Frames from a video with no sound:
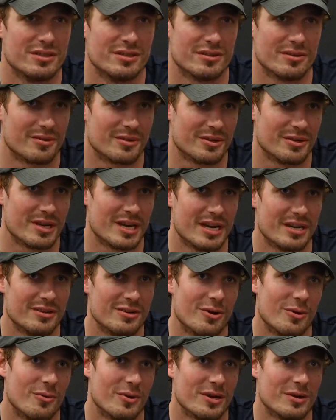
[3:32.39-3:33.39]
You know, you kind
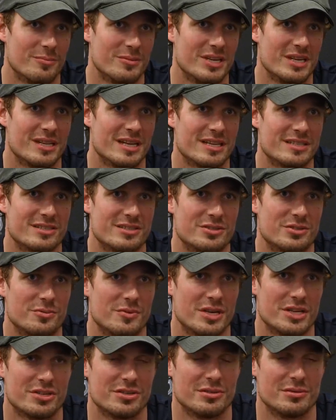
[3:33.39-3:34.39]
of don't want to be in that
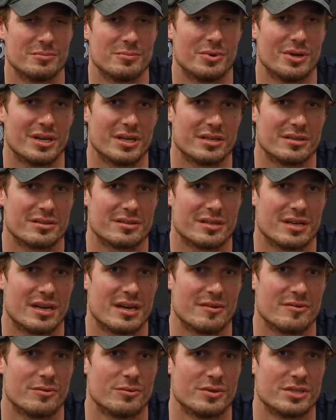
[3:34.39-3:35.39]
situation, but to
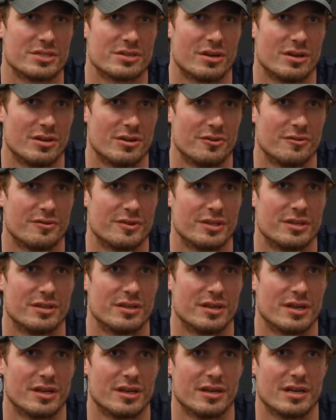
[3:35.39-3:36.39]
have the resolve
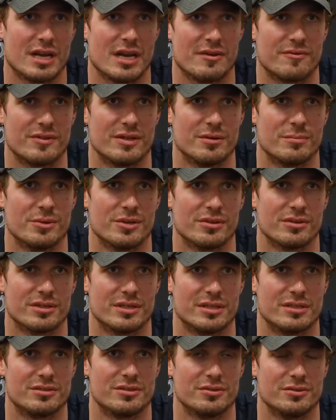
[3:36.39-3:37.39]
and uh, have the
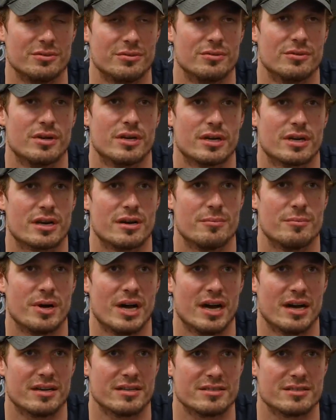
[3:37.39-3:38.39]
ability to come
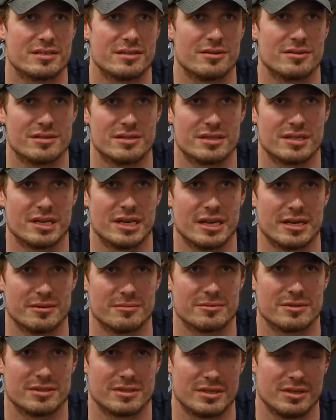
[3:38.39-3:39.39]
back in series and
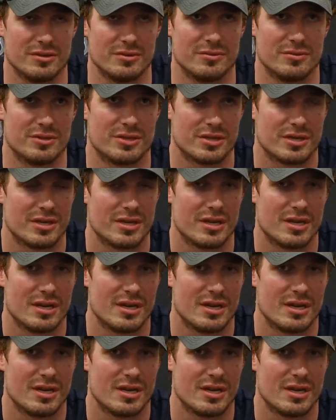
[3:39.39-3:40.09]
games is huge.